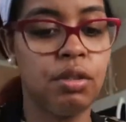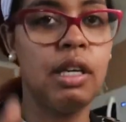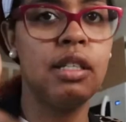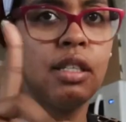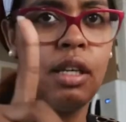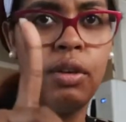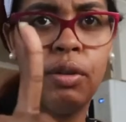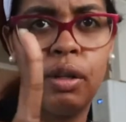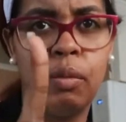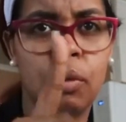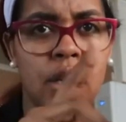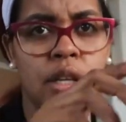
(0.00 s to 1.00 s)
crazy that
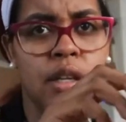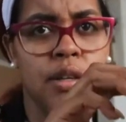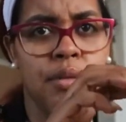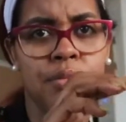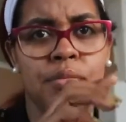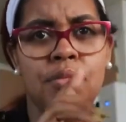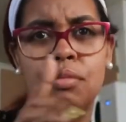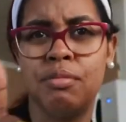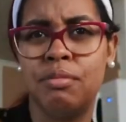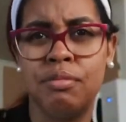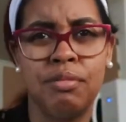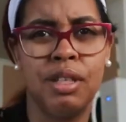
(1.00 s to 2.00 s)
only one of them
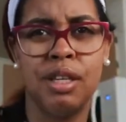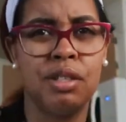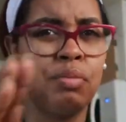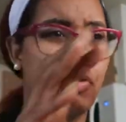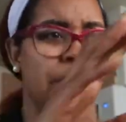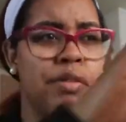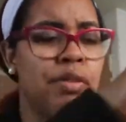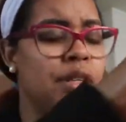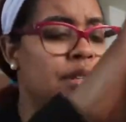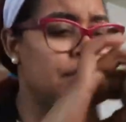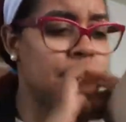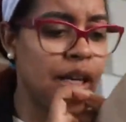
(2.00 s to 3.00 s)
does
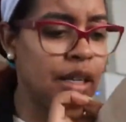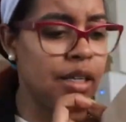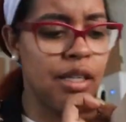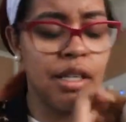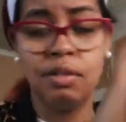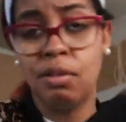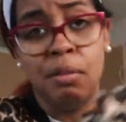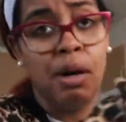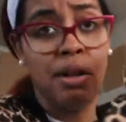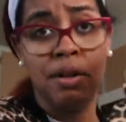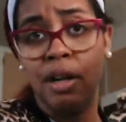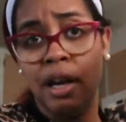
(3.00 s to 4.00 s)
breakfast. I didn't even bother to